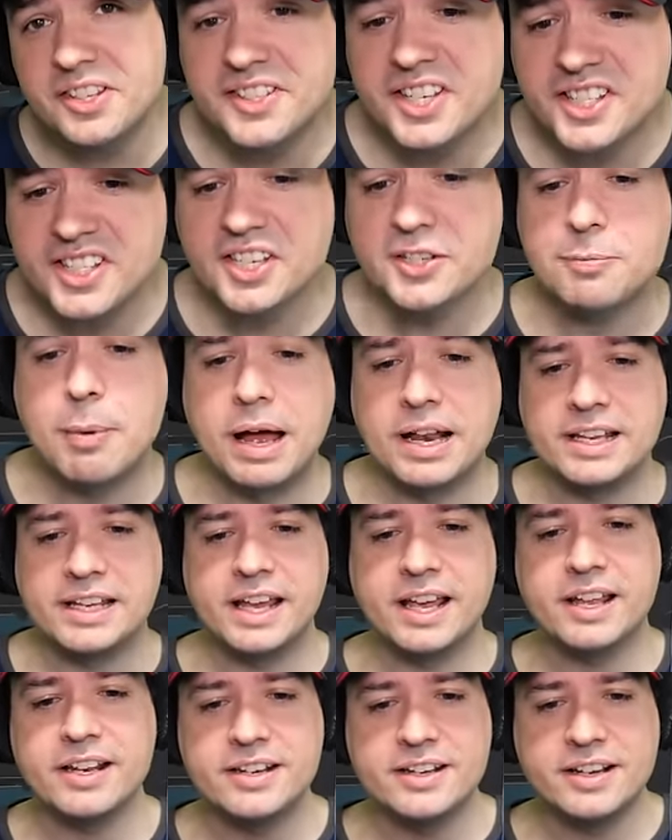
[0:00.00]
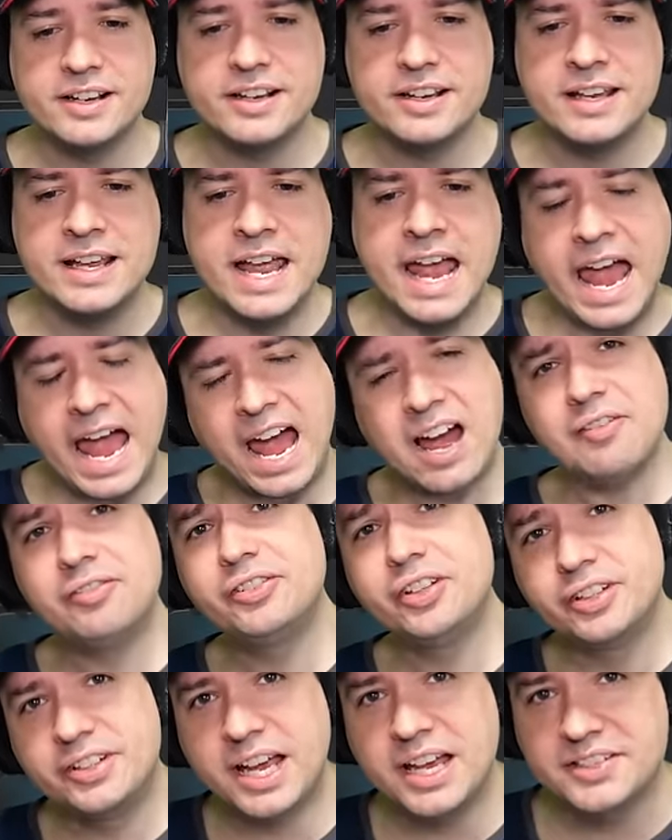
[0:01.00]
This is Manni, and uh,
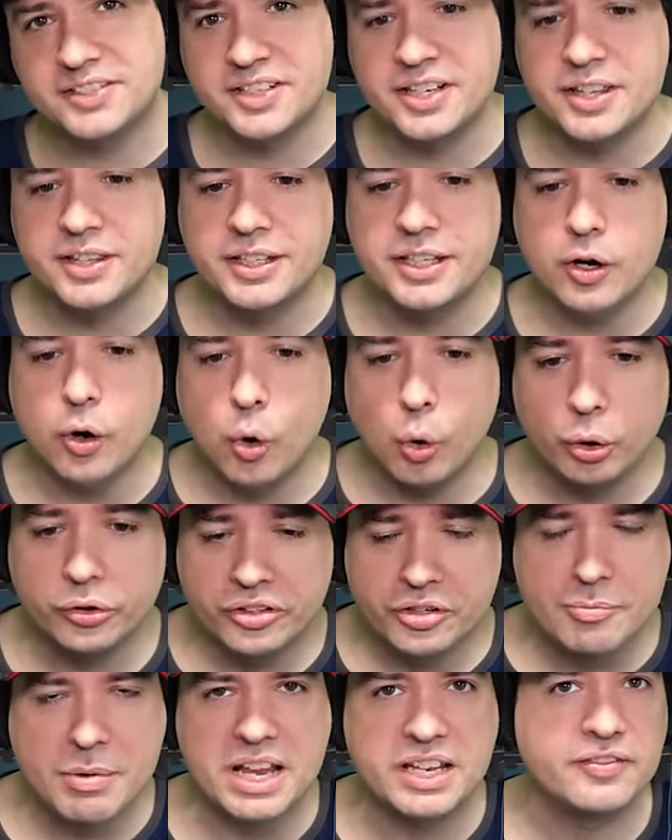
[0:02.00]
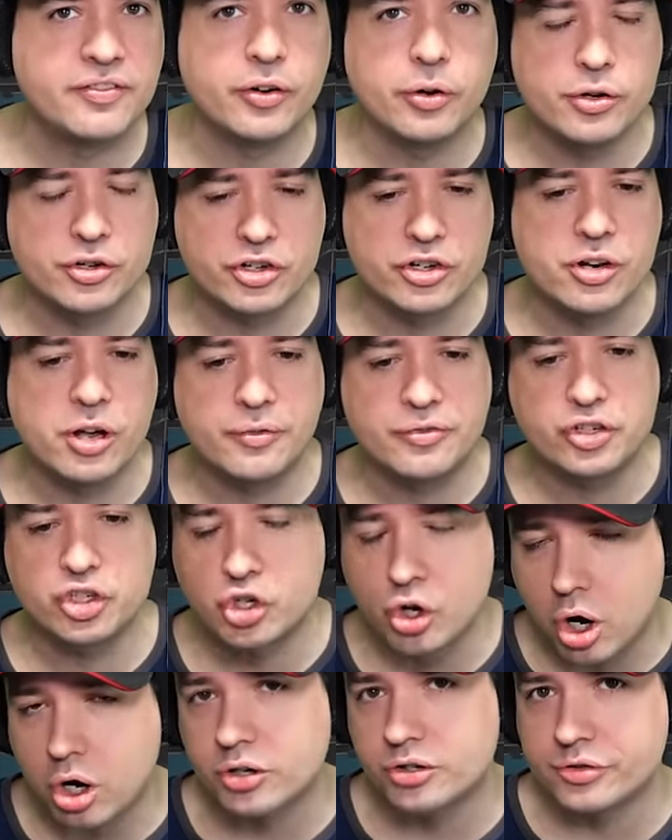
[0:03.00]
after testing the ultimate version of
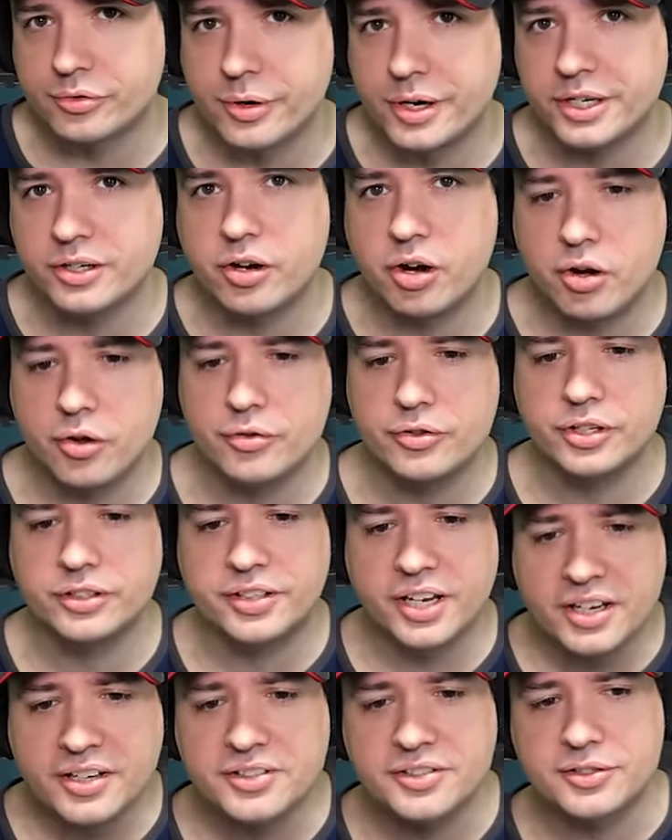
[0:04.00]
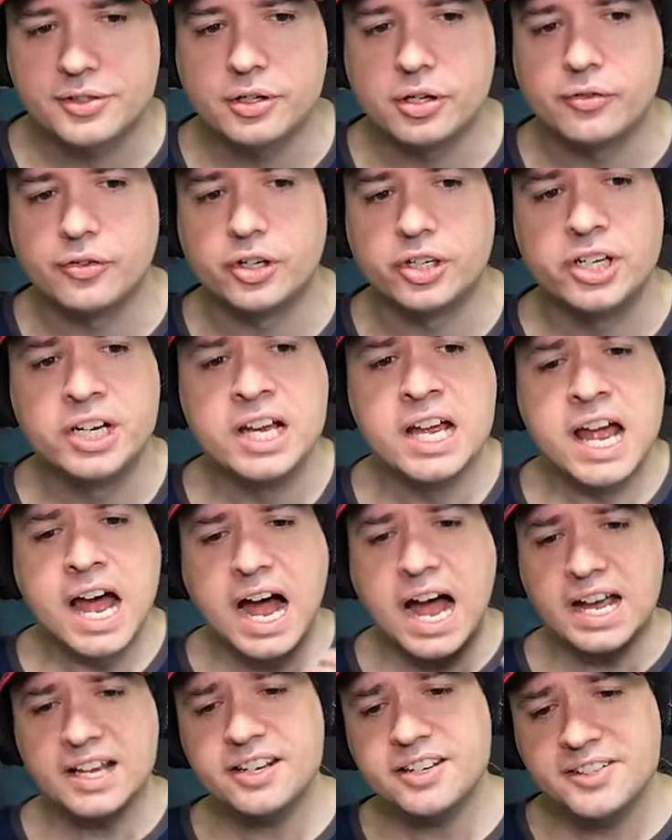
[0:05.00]
Shock Train on the test server,
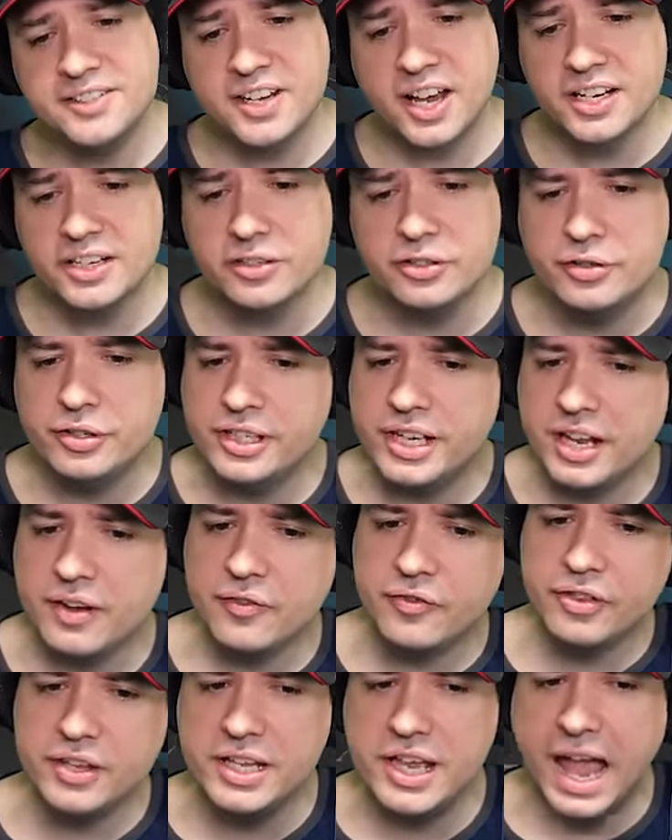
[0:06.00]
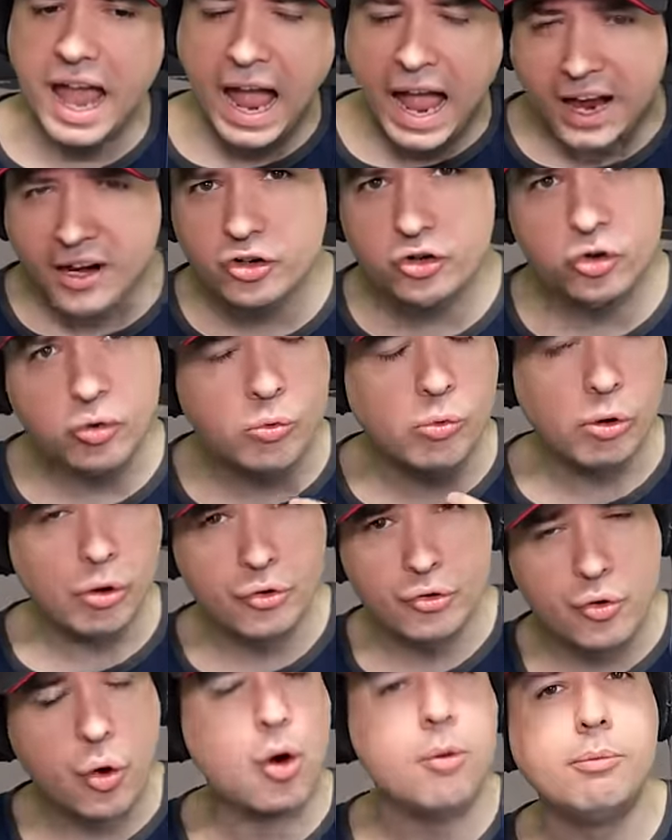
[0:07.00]
I decided to give the actual
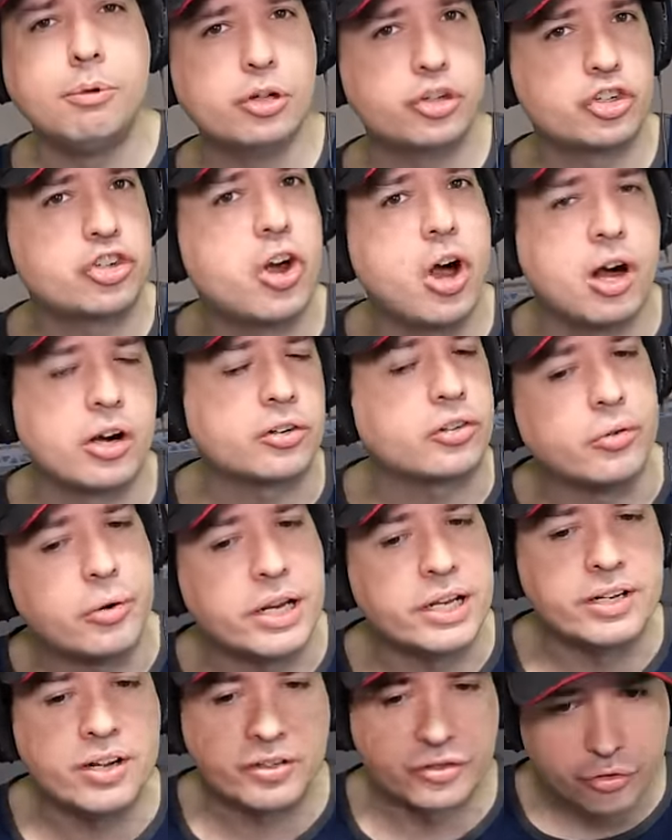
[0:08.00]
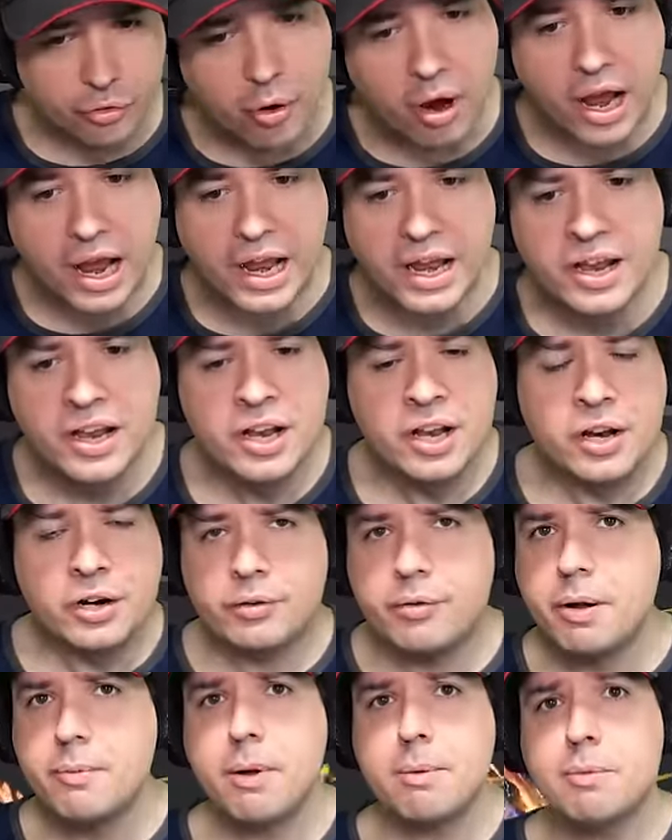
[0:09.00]
normal Shock Train a try.
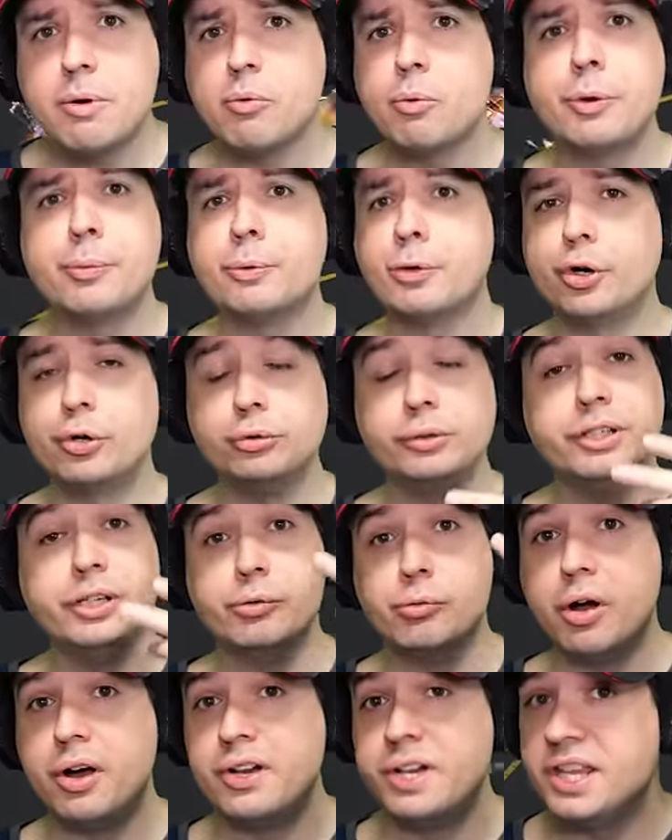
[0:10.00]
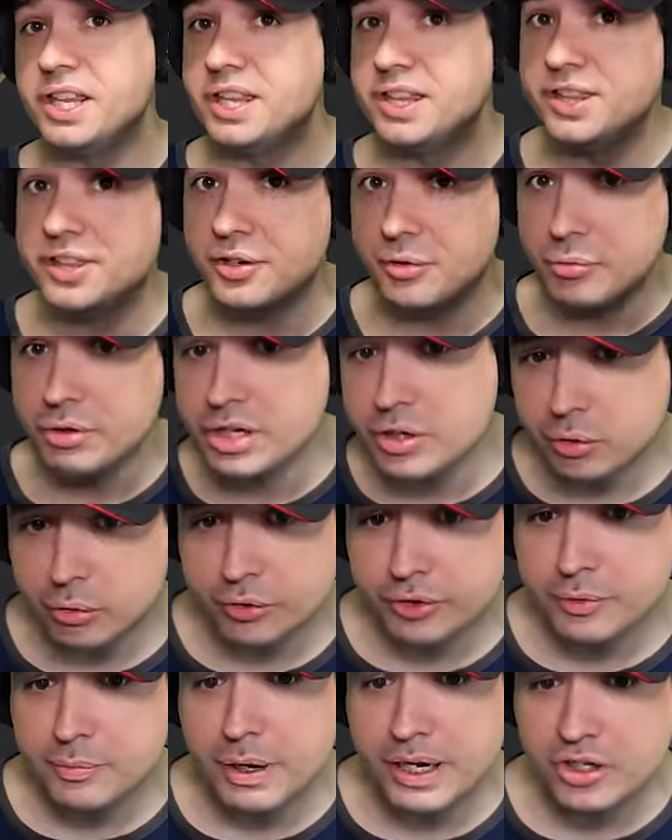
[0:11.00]
Remember, we were only running three
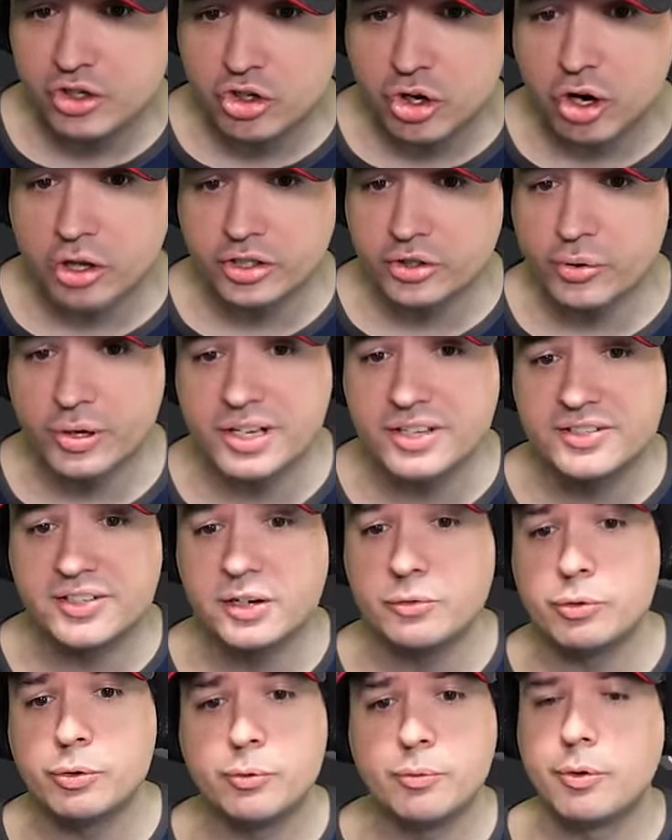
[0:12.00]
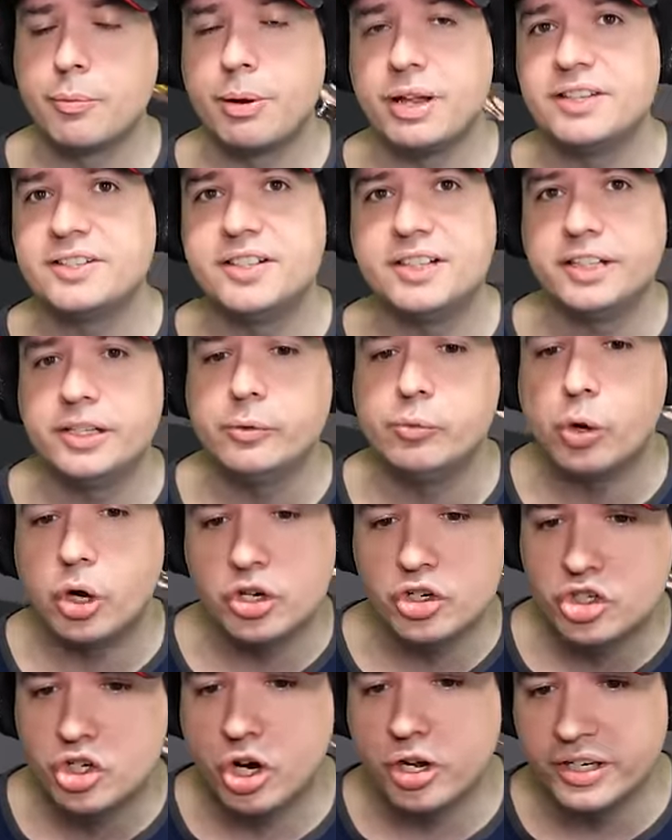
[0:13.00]
ultimate Shock Trains and we were basically
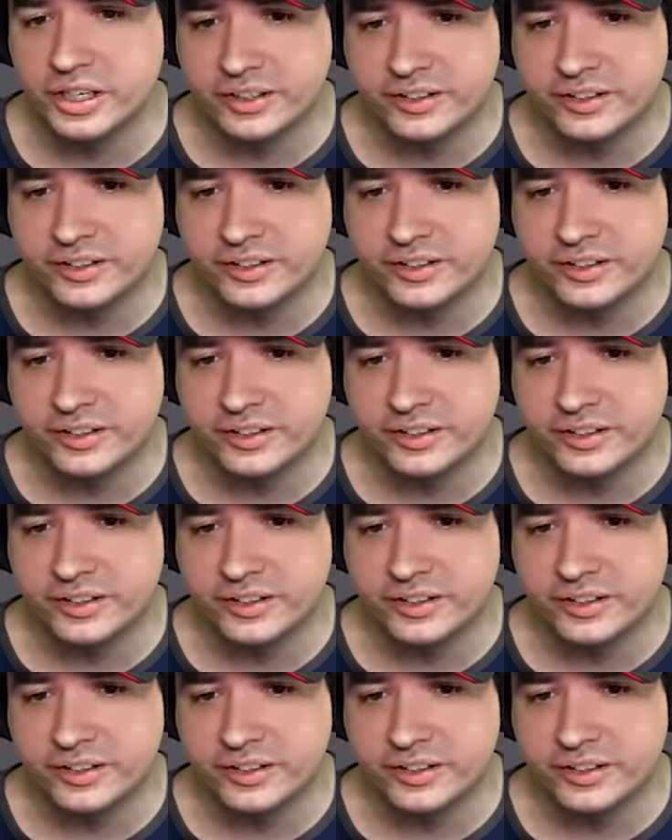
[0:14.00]
one-shotting